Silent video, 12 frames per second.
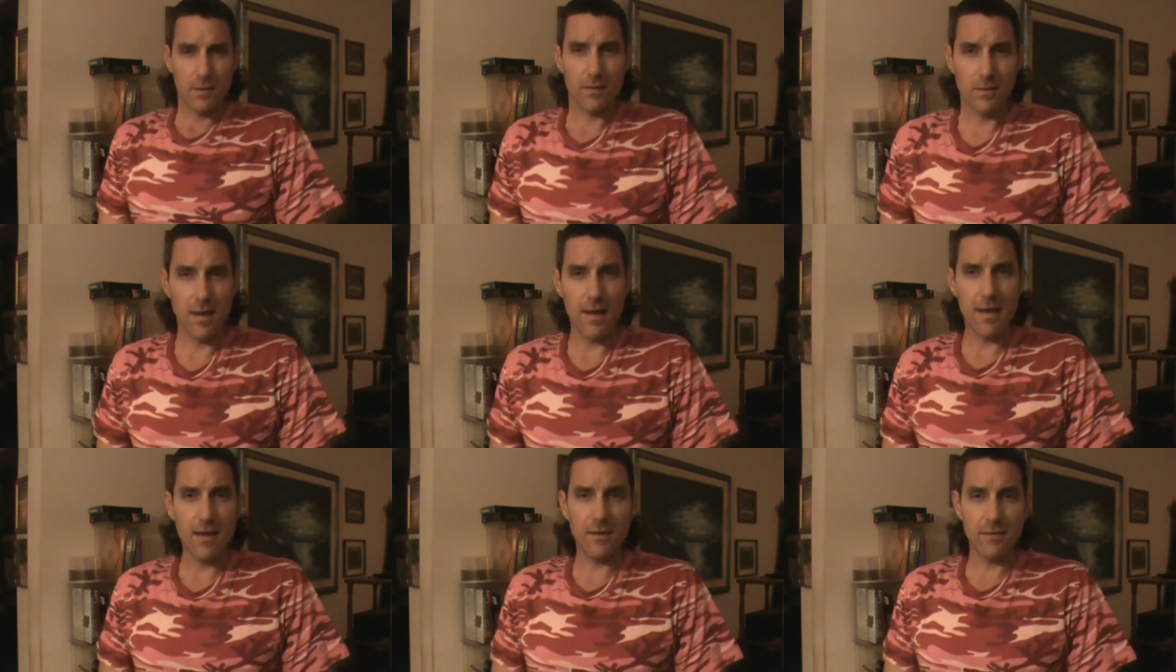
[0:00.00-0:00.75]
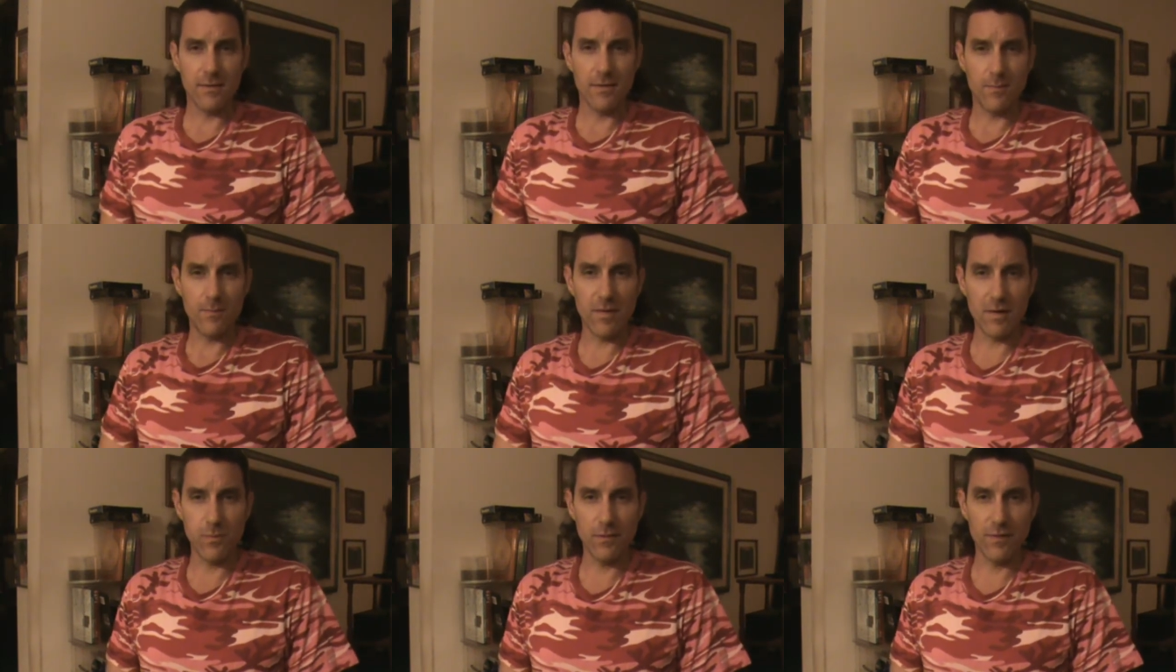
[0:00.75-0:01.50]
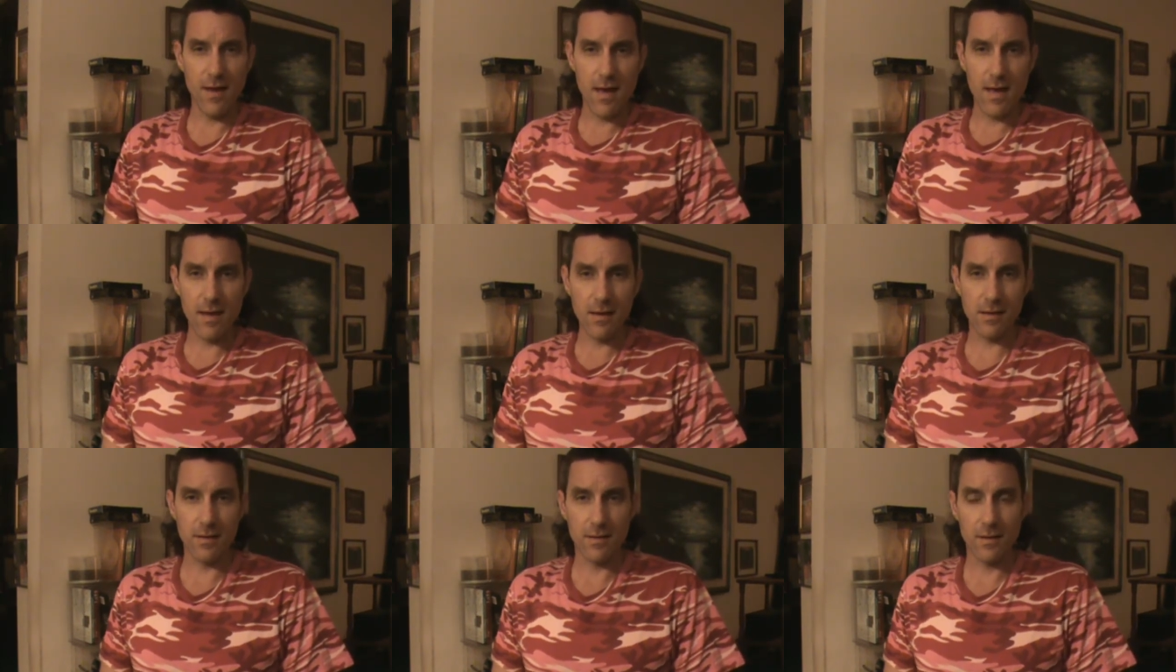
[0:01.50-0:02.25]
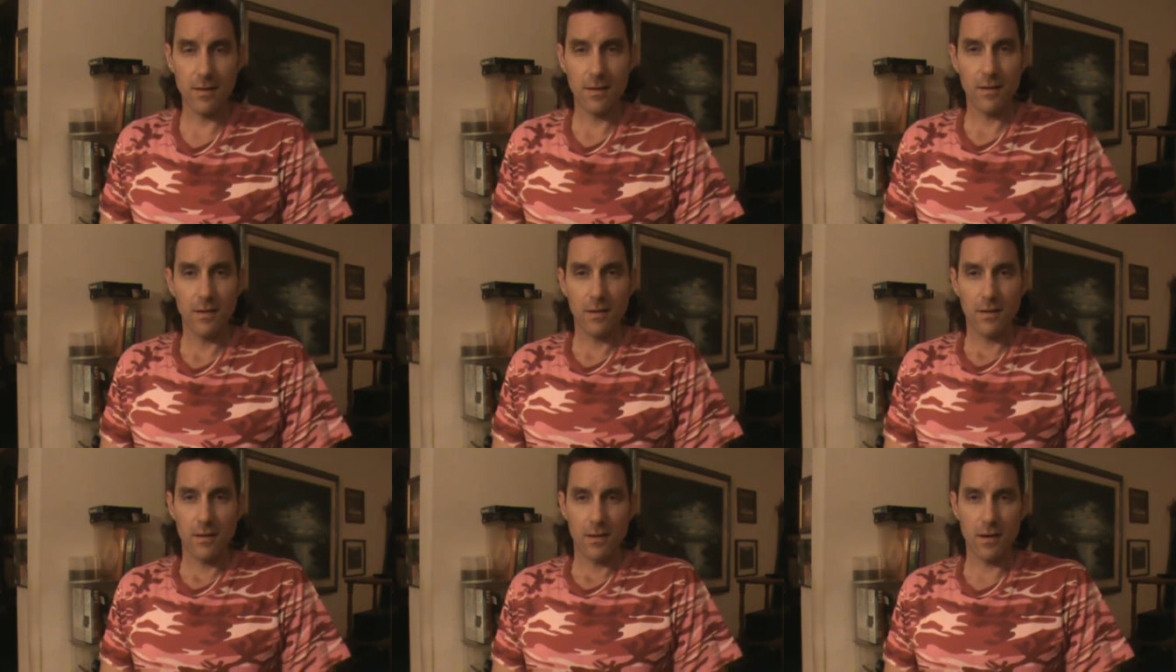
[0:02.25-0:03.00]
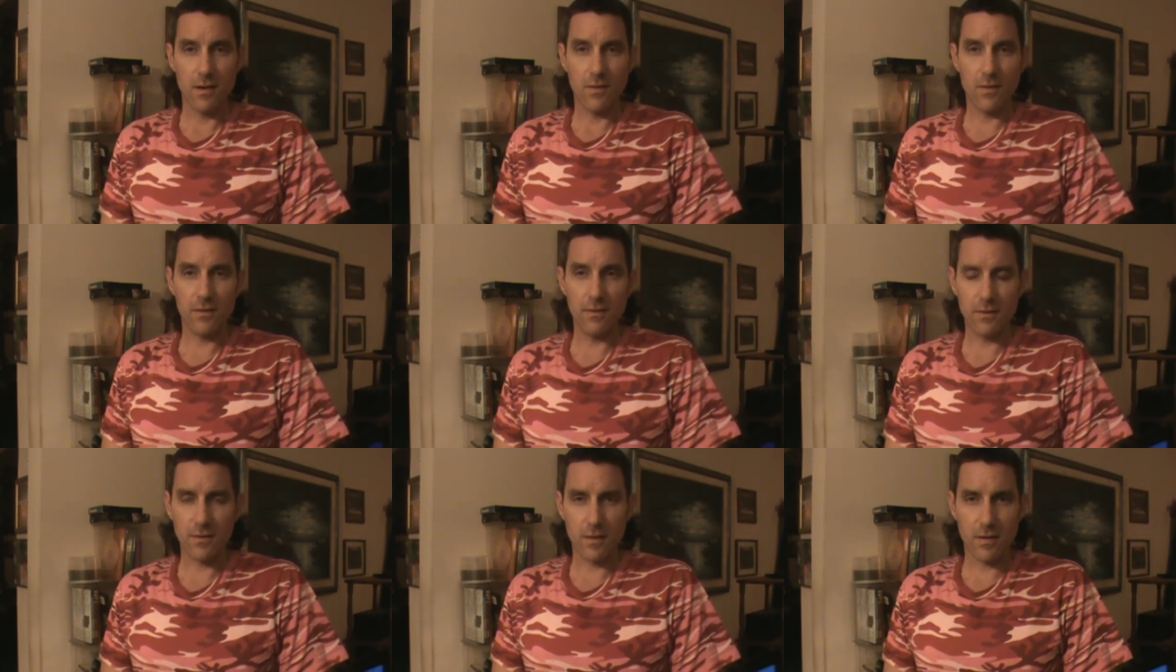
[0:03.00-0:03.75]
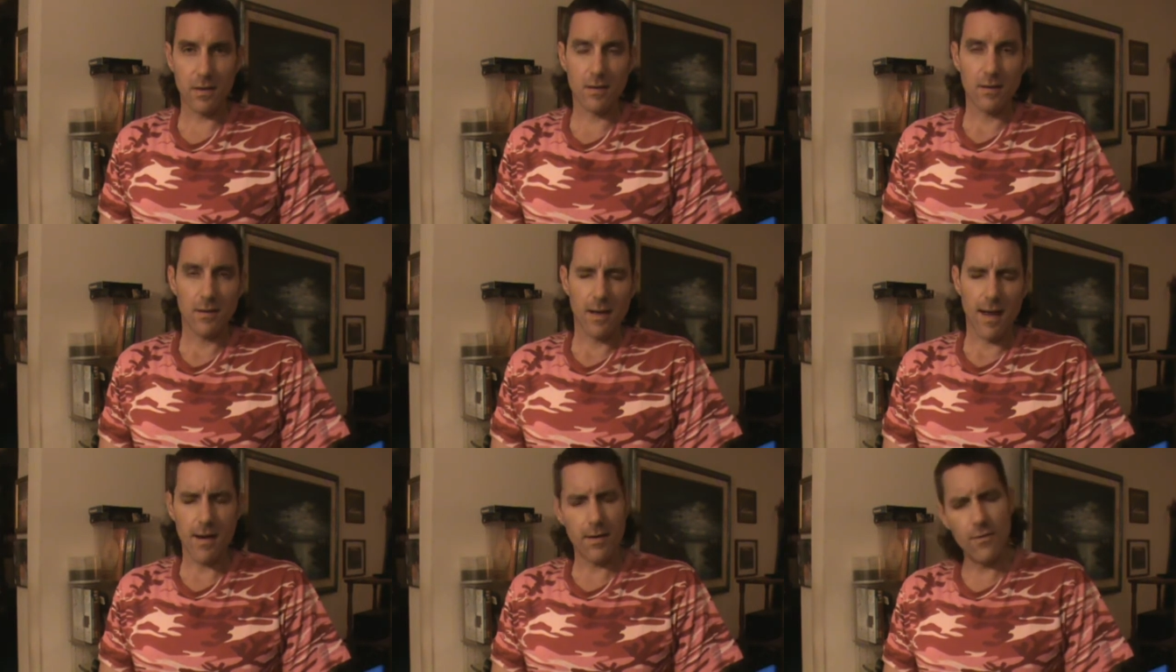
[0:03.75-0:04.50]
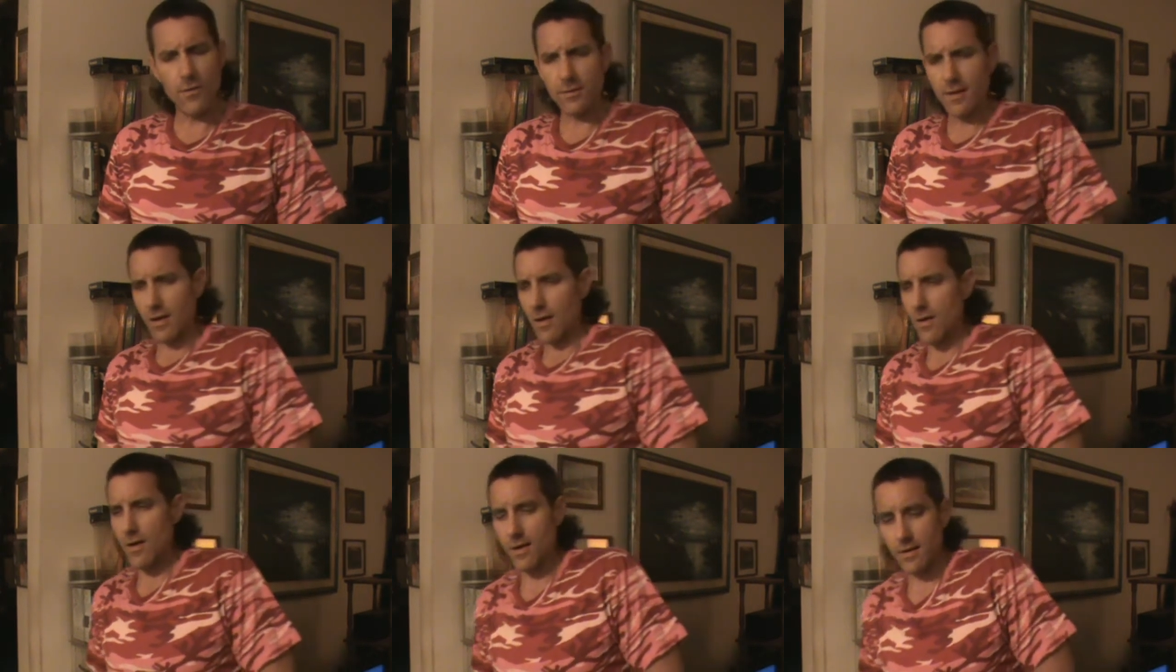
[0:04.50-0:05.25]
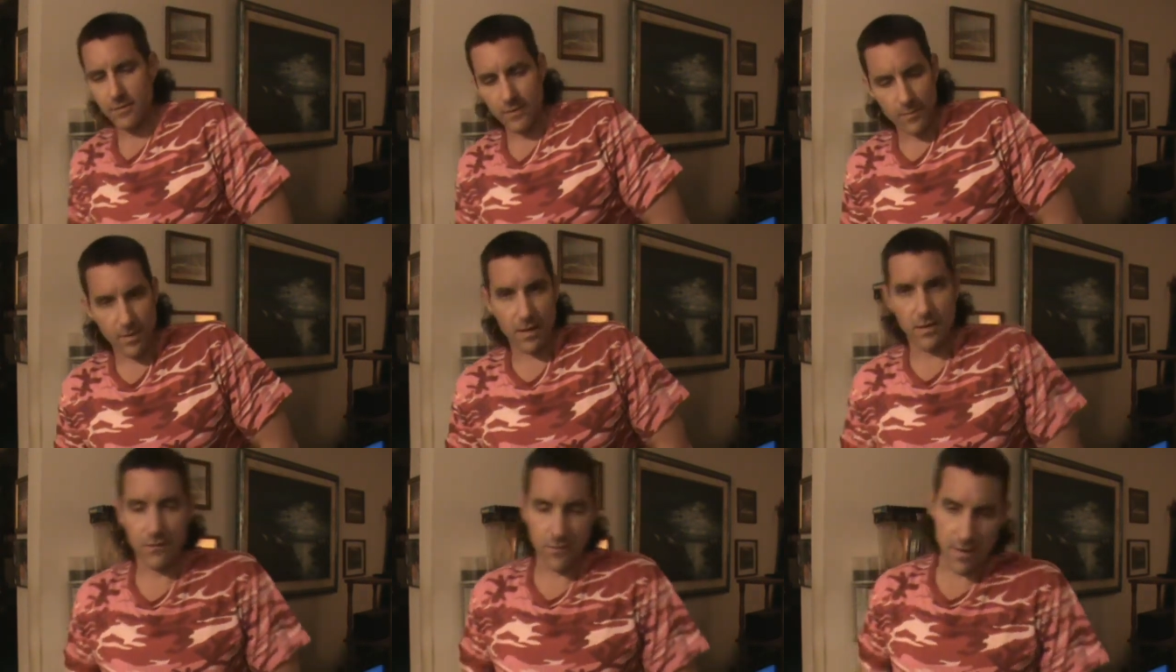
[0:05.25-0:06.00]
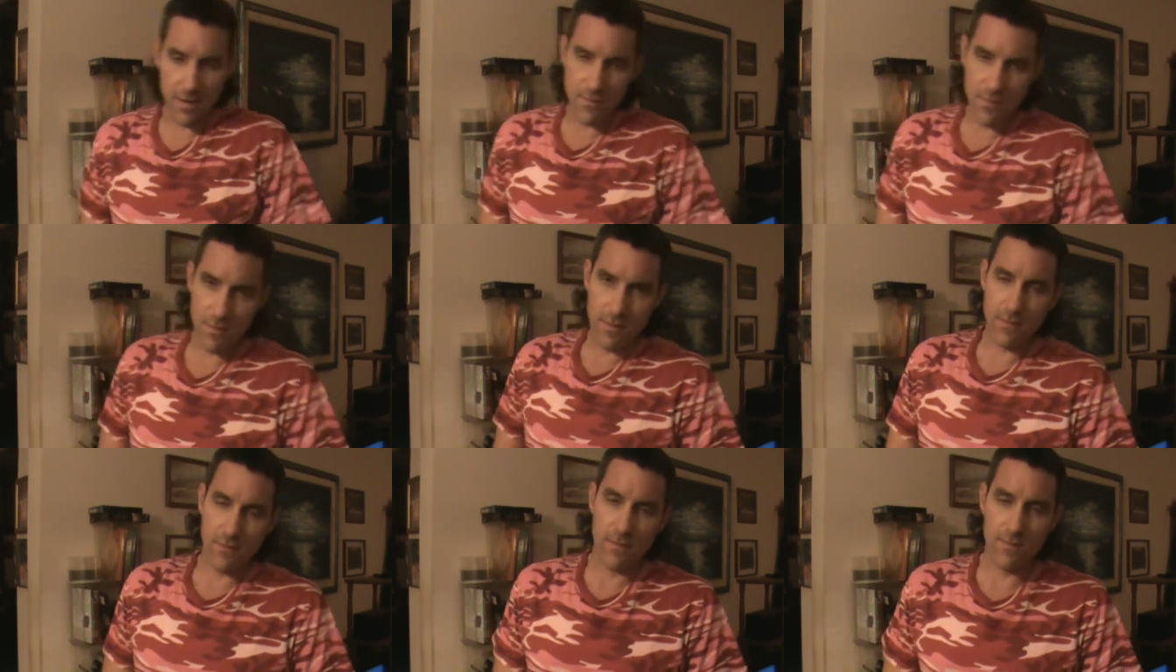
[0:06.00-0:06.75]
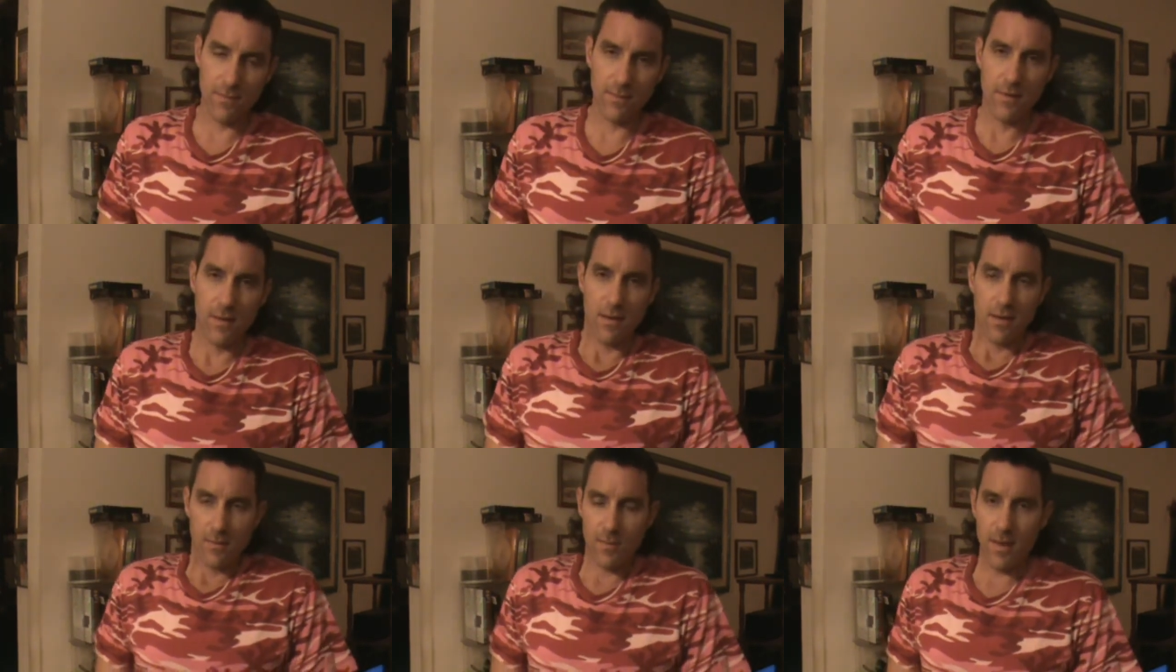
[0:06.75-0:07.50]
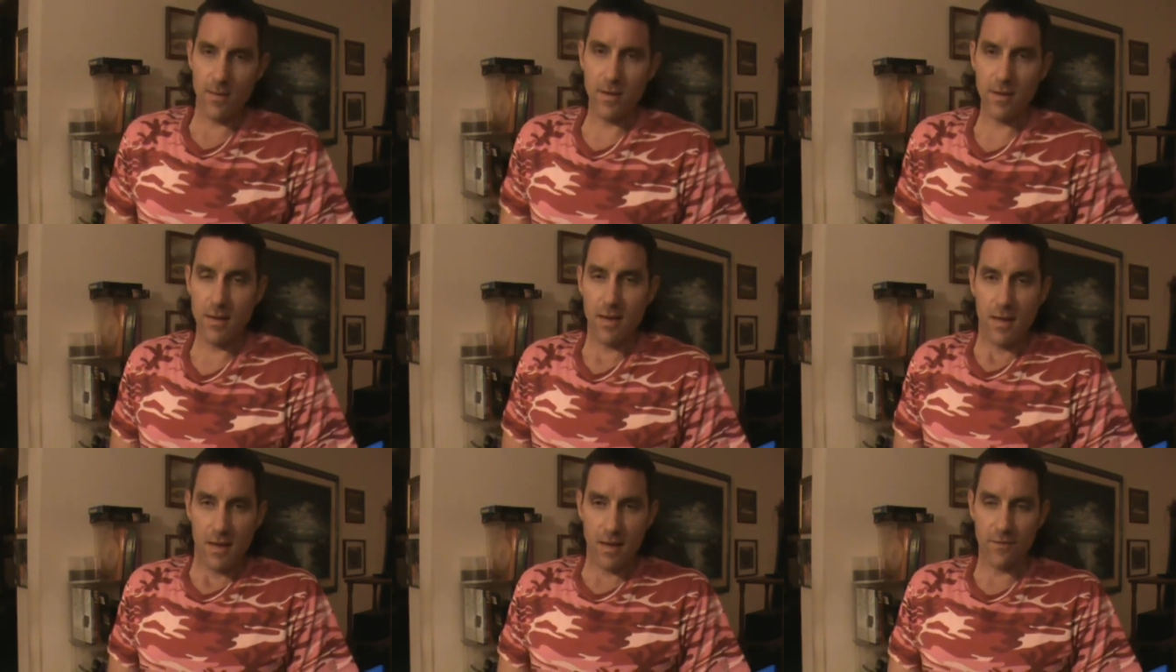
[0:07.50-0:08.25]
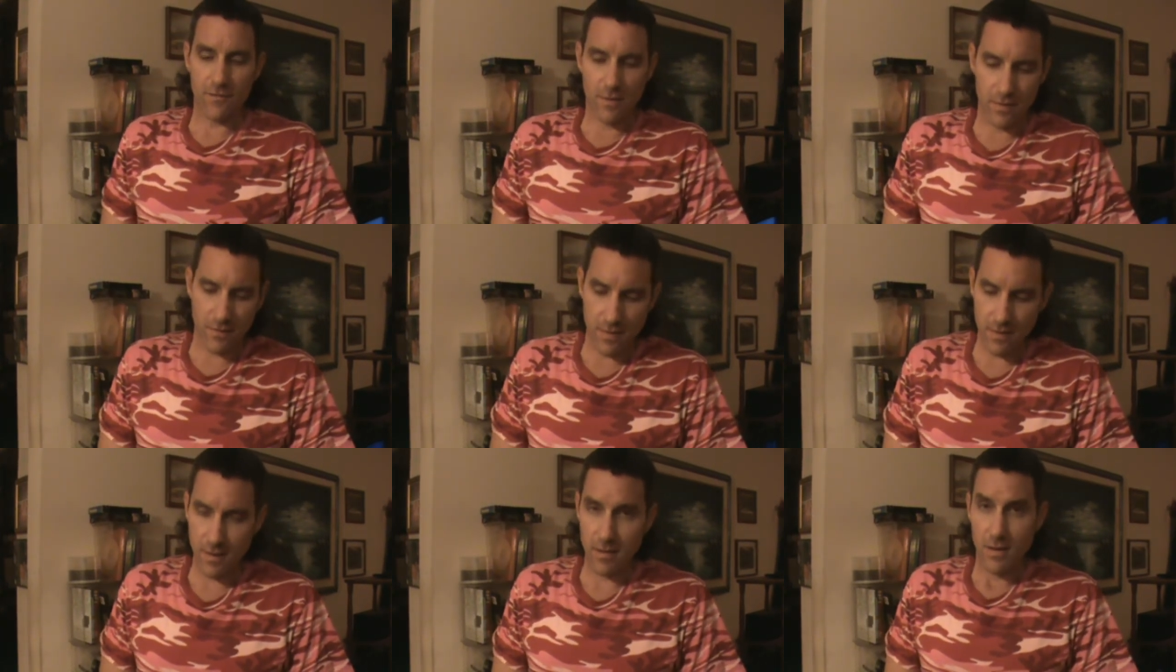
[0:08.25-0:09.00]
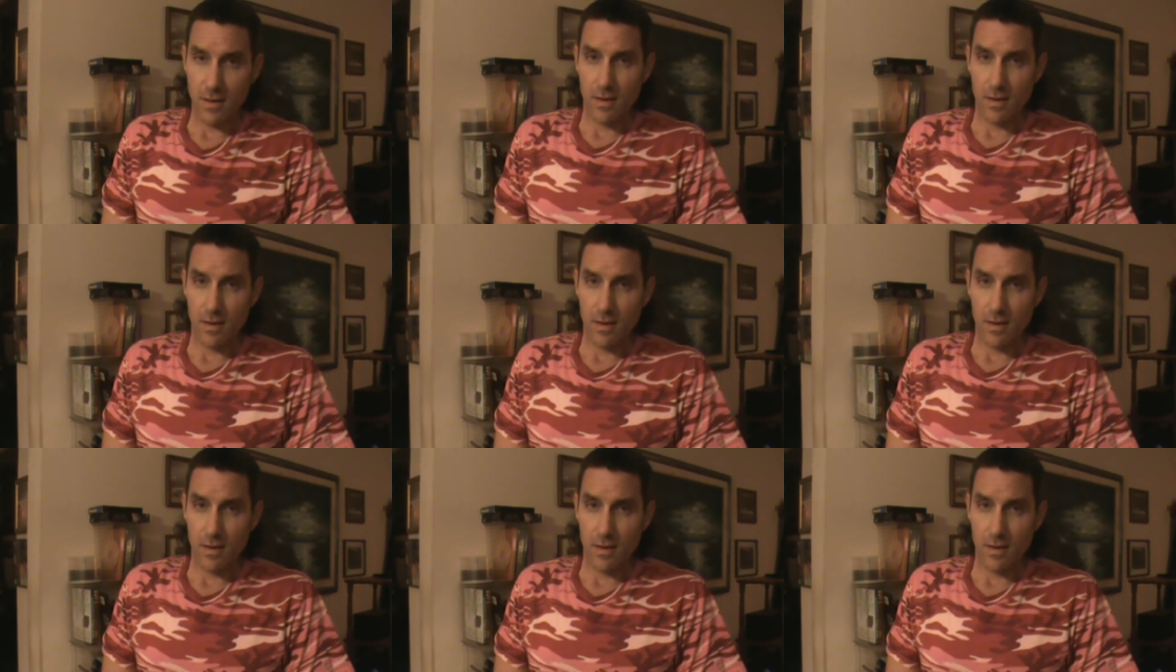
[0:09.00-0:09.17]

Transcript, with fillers: legs and people dying and, you know, it just, I don't know what they call it, some kind of trauma or something. Maybe if there's any